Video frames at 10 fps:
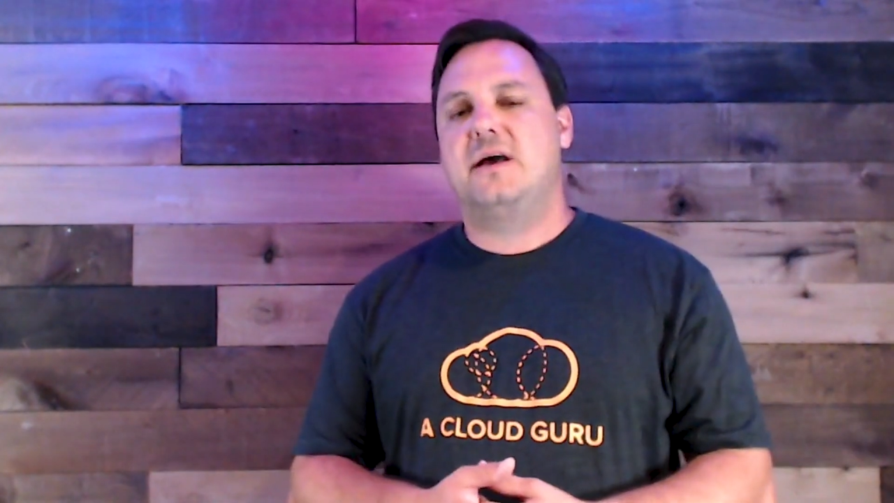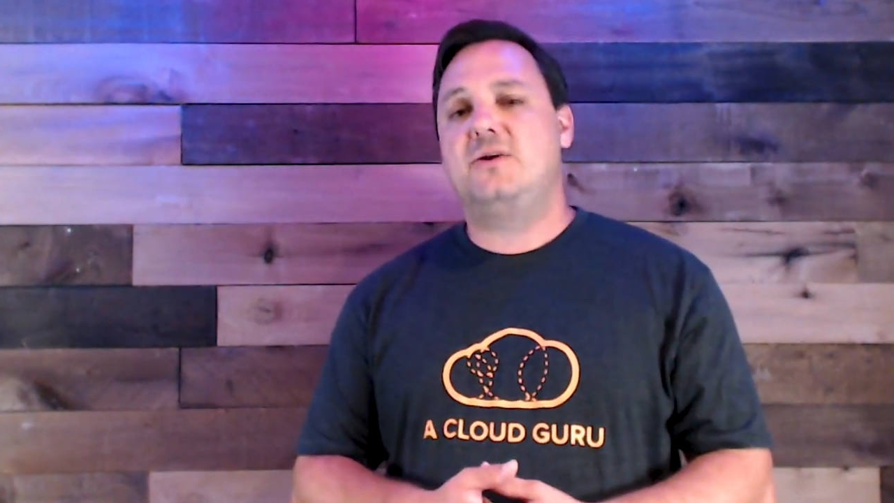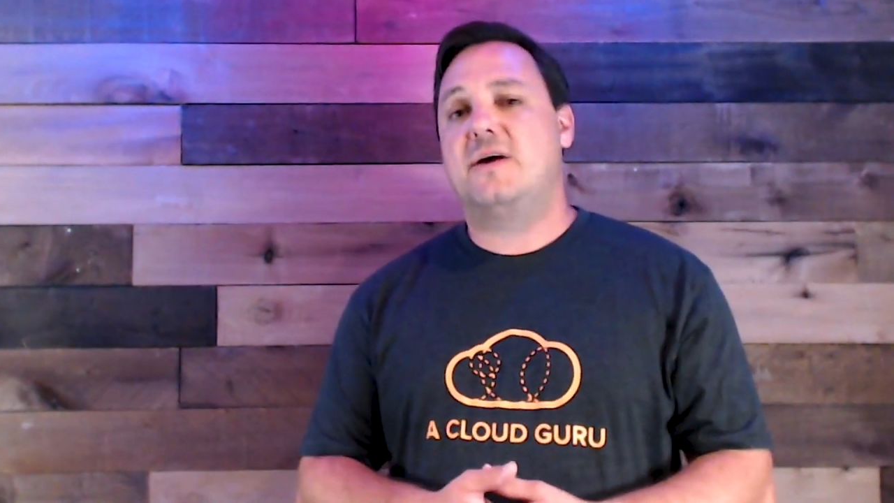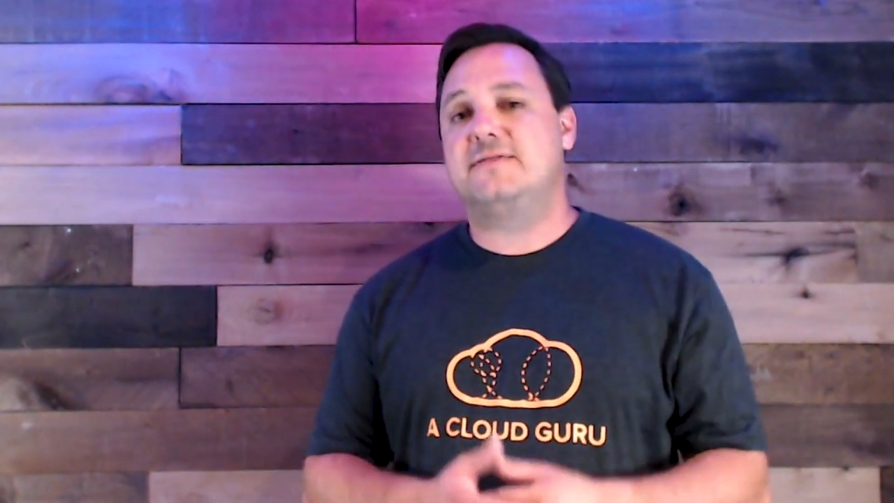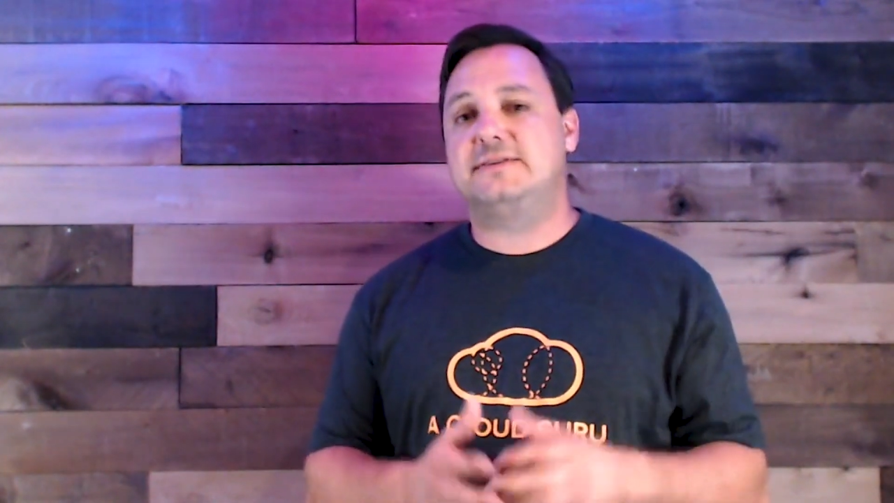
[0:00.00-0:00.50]
And
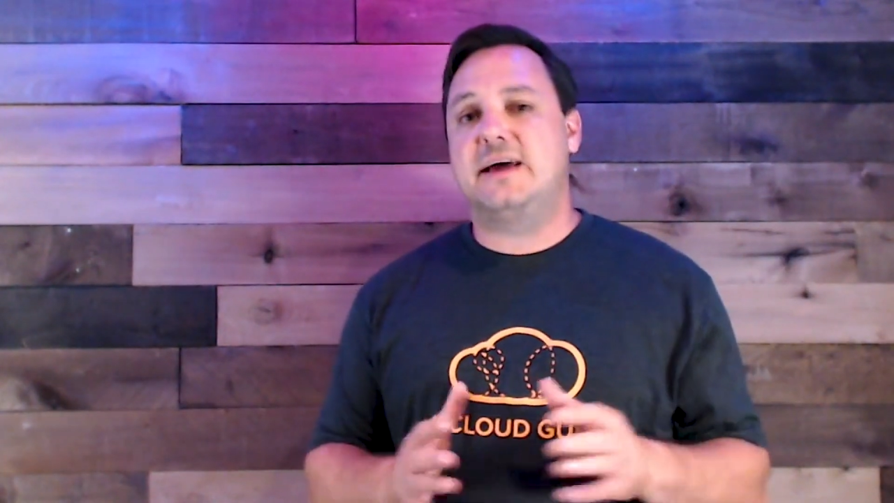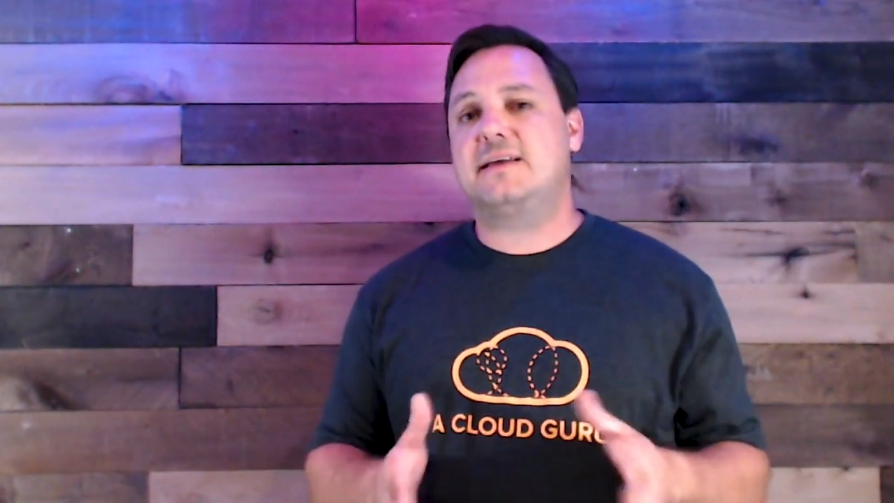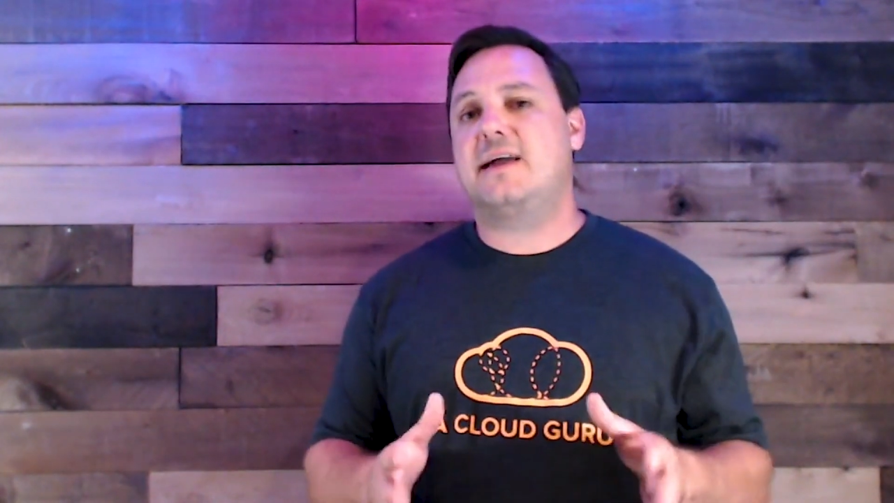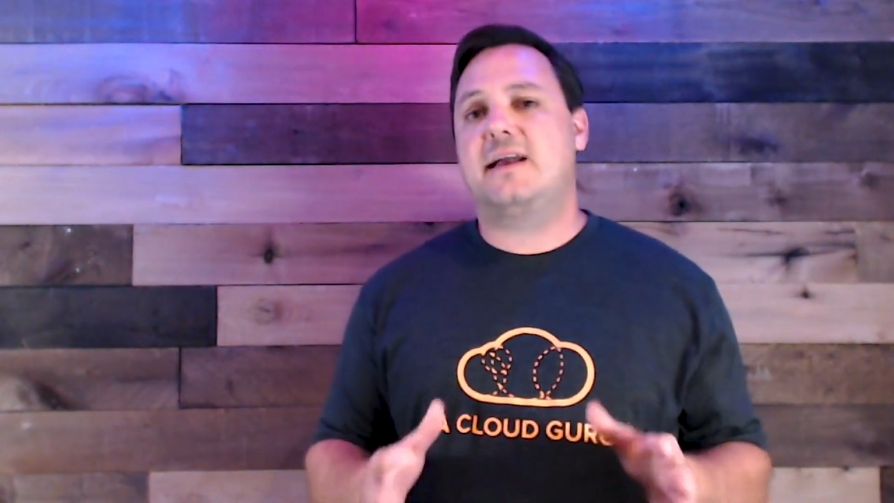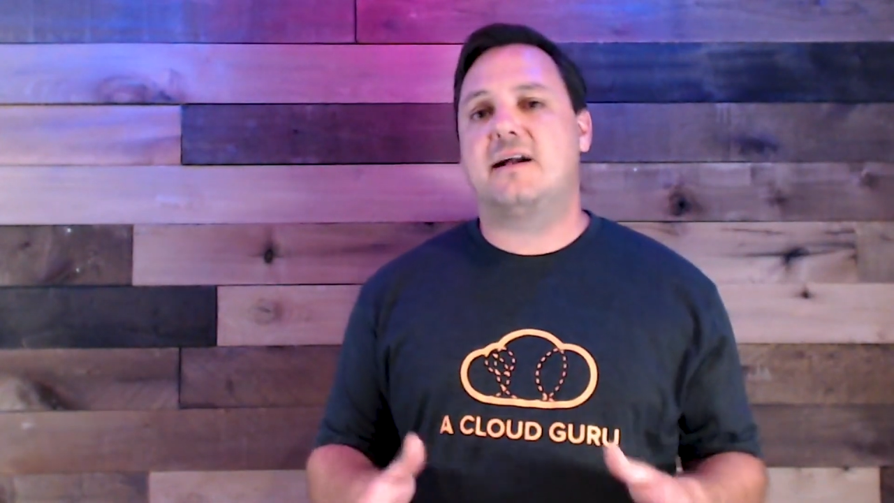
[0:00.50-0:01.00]
you have a
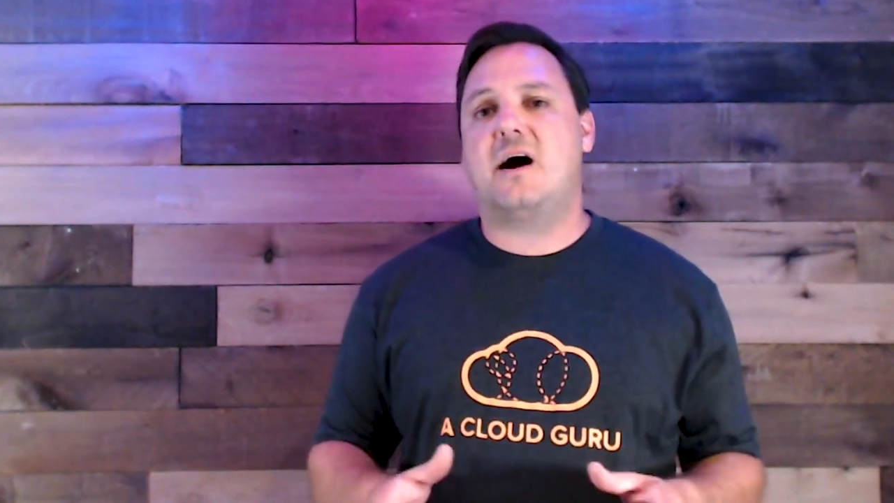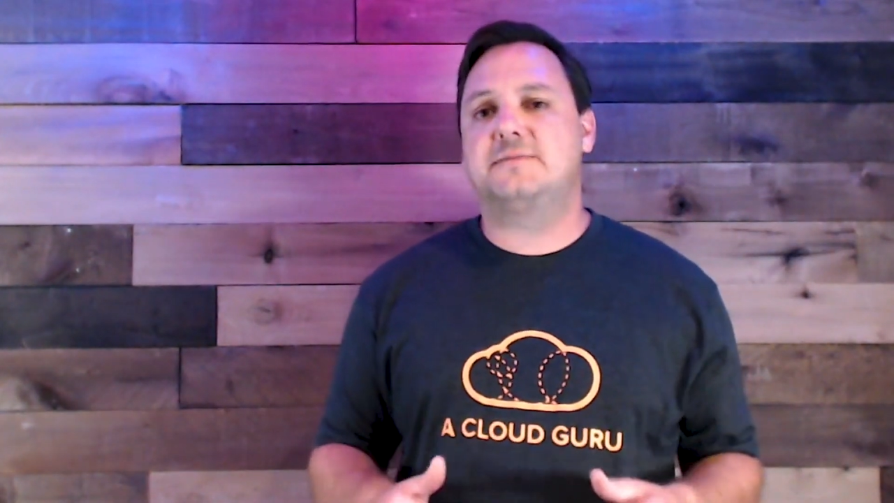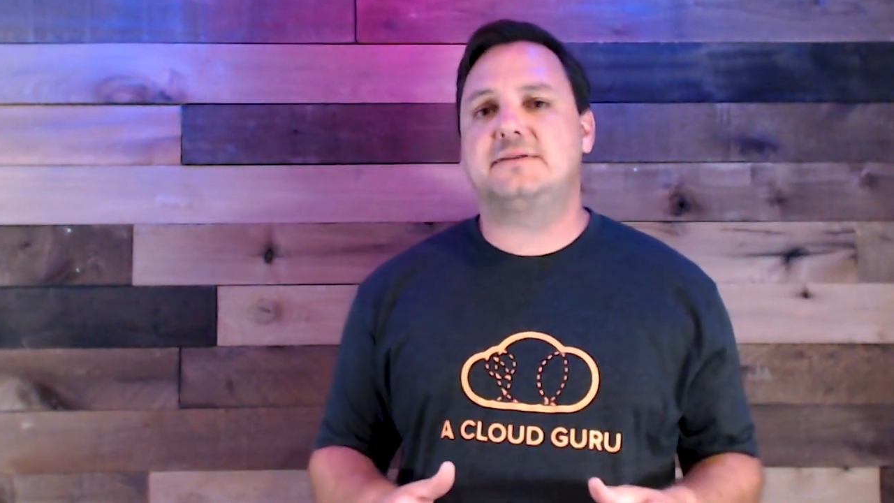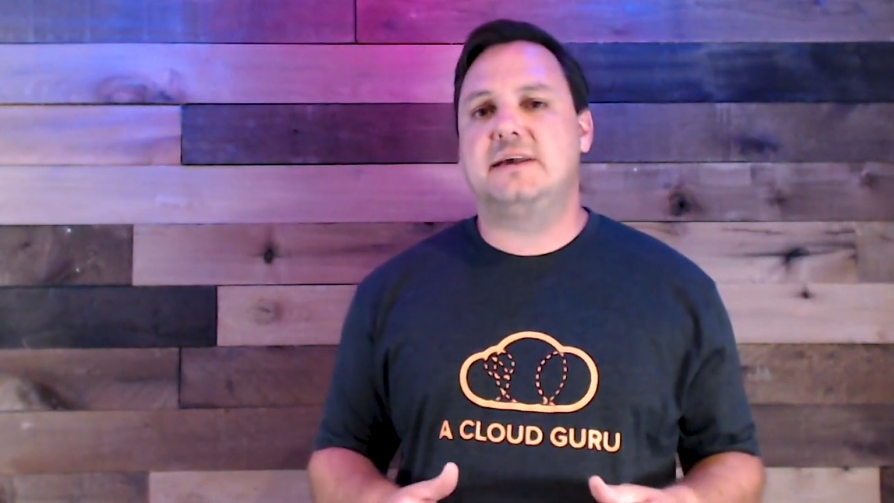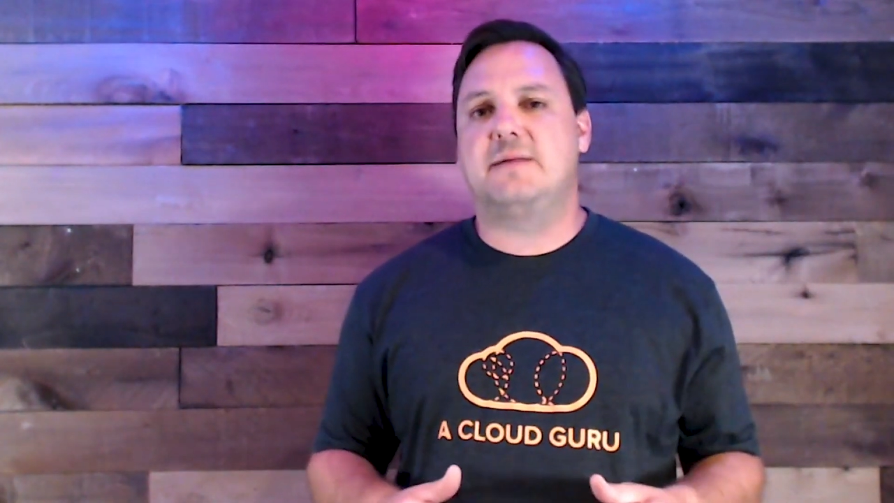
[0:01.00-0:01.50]
dedicated
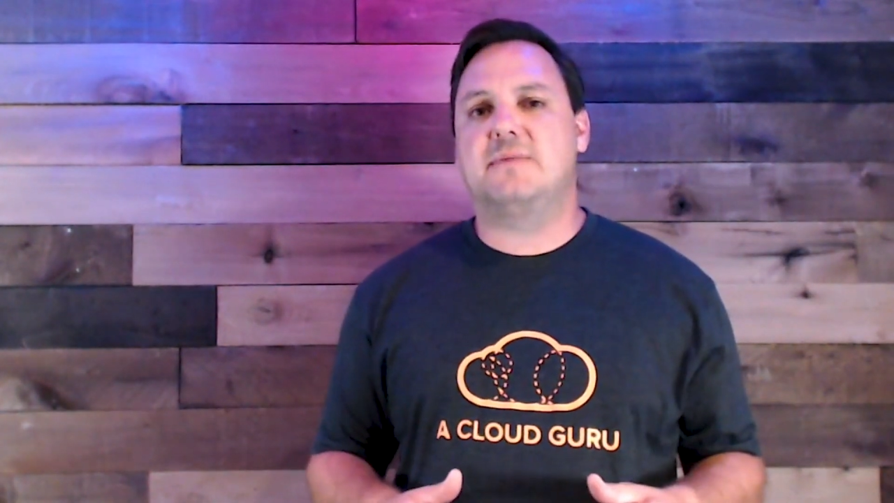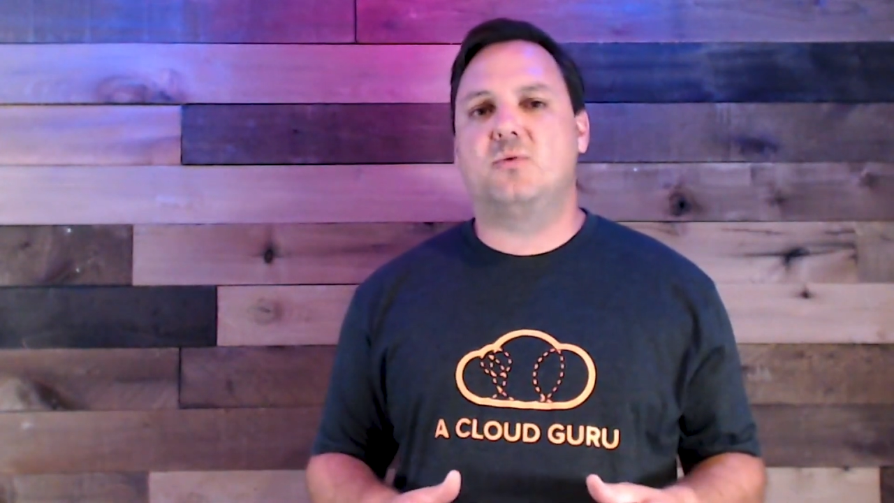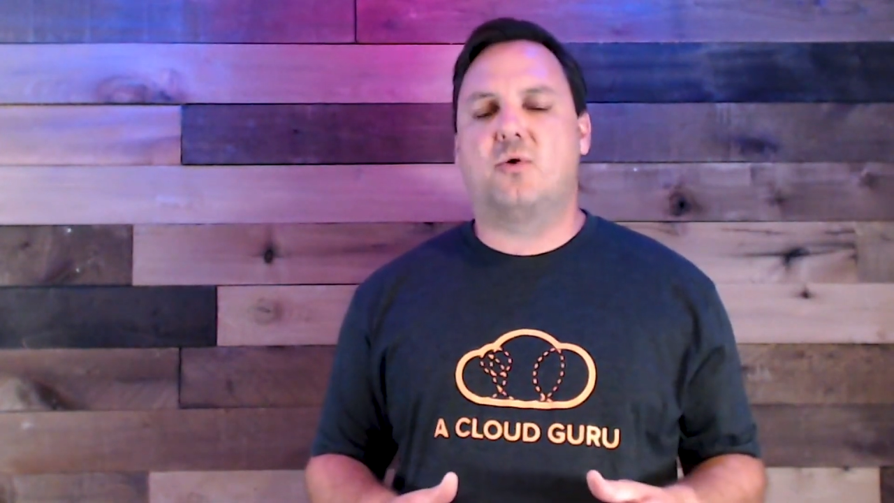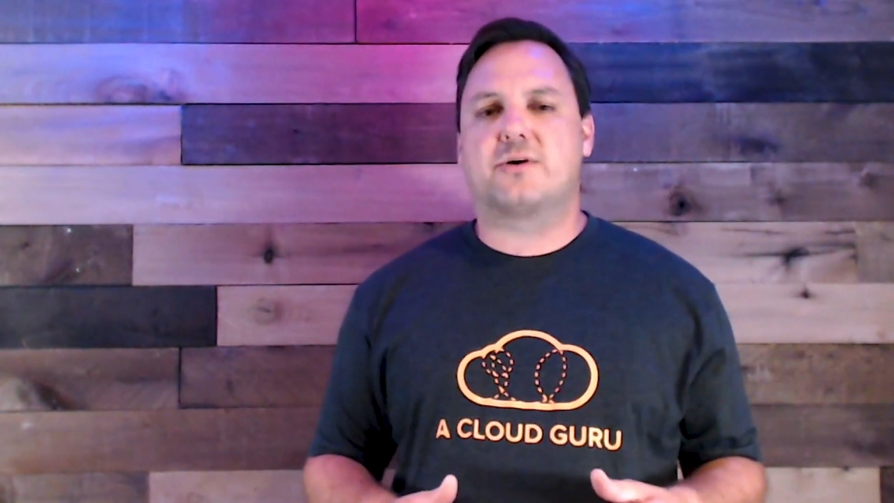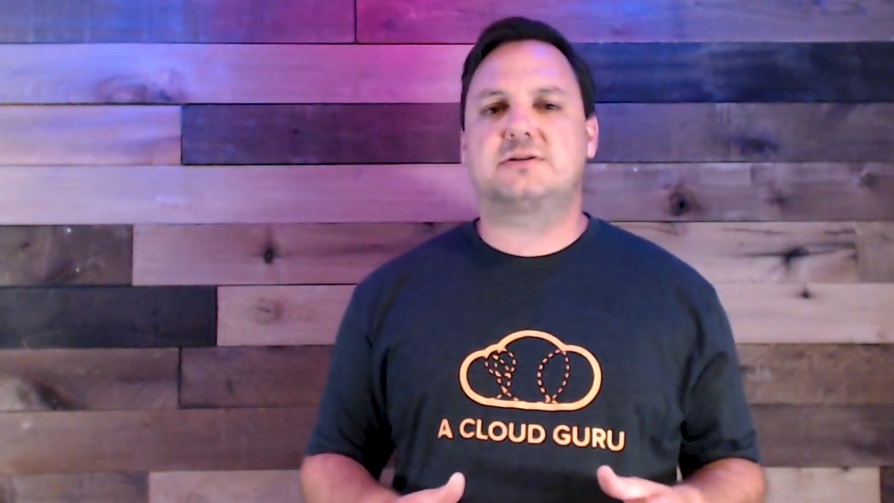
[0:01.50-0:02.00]
ops team
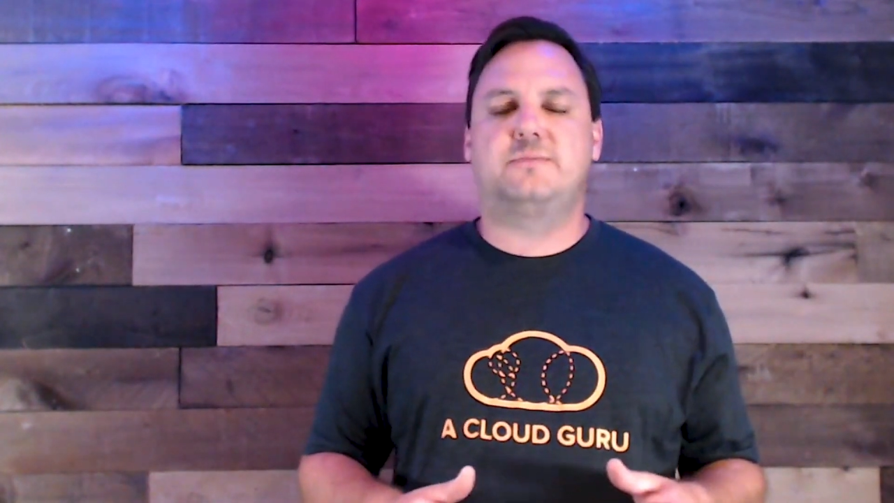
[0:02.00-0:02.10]
that works